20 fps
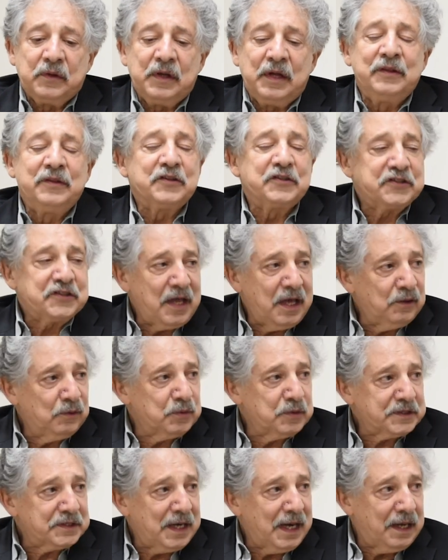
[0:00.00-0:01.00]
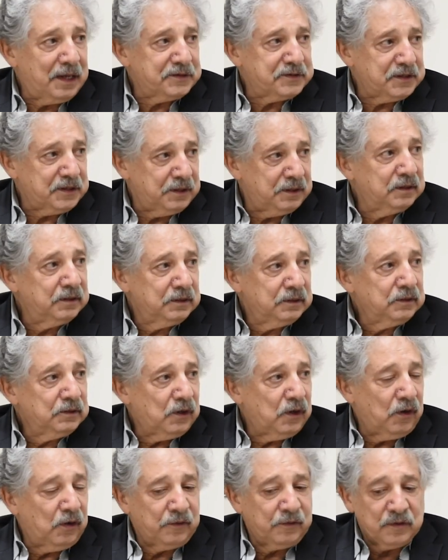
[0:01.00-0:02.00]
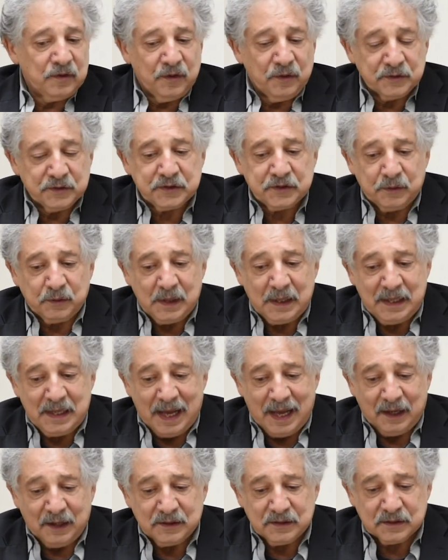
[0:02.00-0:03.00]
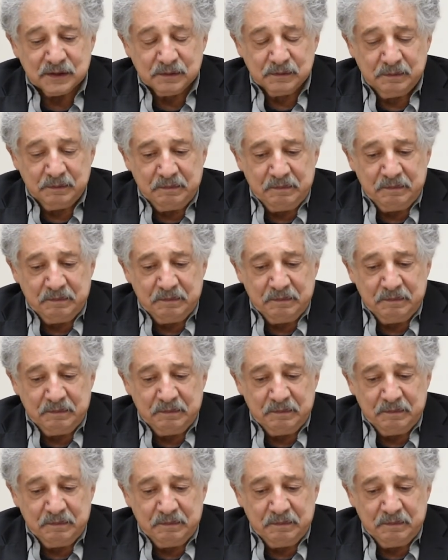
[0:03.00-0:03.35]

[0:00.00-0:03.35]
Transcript: in the state of Wisconsin over those 3 days.